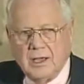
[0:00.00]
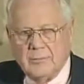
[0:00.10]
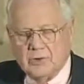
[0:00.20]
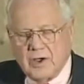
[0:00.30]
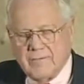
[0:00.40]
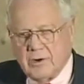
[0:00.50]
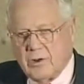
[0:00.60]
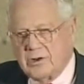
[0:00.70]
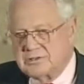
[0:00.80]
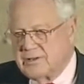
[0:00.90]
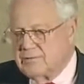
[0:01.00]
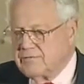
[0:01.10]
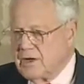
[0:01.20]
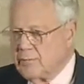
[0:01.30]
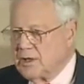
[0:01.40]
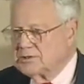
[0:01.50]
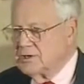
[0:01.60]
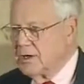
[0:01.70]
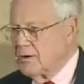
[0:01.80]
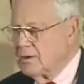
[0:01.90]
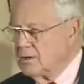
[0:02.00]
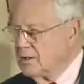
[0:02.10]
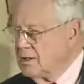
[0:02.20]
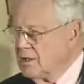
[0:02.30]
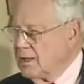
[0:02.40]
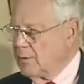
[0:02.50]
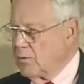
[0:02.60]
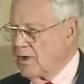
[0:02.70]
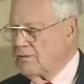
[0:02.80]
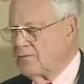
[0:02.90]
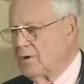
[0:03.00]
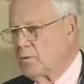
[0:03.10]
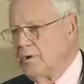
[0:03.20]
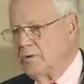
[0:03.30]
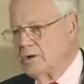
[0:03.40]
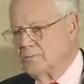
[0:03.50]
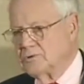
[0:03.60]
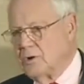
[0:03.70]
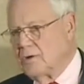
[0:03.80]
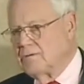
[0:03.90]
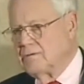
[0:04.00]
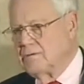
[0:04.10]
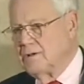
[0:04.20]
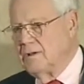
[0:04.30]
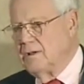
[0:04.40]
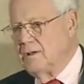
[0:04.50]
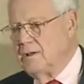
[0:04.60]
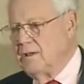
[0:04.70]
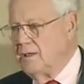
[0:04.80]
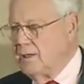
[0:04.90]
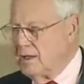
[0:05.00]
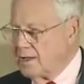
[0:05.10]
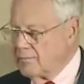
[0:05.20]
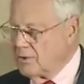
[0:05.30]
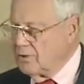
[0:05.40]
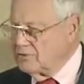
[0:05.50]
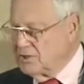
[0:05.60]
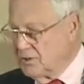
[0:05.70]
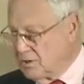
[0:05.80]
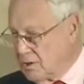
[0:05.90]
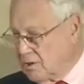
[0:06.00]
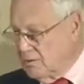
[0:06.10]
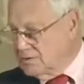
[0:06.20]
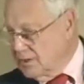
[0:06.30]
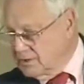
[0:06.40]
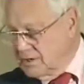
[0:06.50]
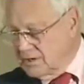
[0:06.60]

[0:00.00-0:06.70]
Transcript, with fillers: I'm driving along 75 miles an hour, and my right front wheel comes off. And I'm, all of a sudden, the car goes like